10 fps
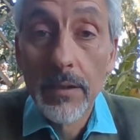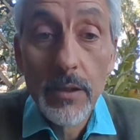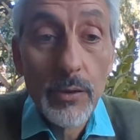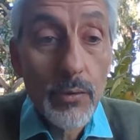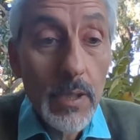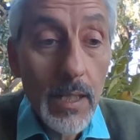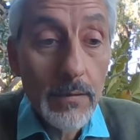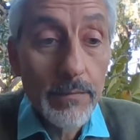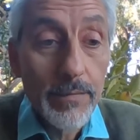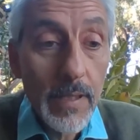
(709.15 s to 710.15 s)
that you
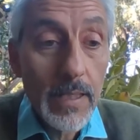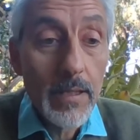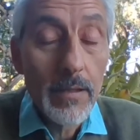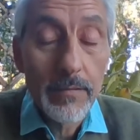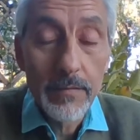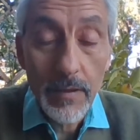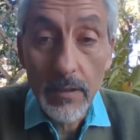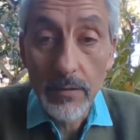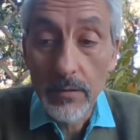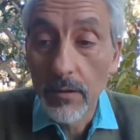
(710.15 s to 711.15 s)
can't find the
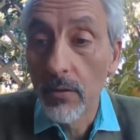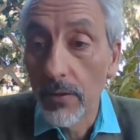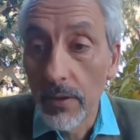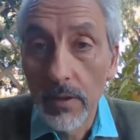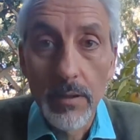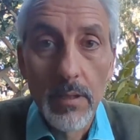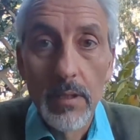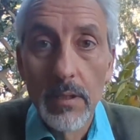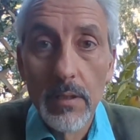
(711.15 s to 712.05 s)
sun on earth,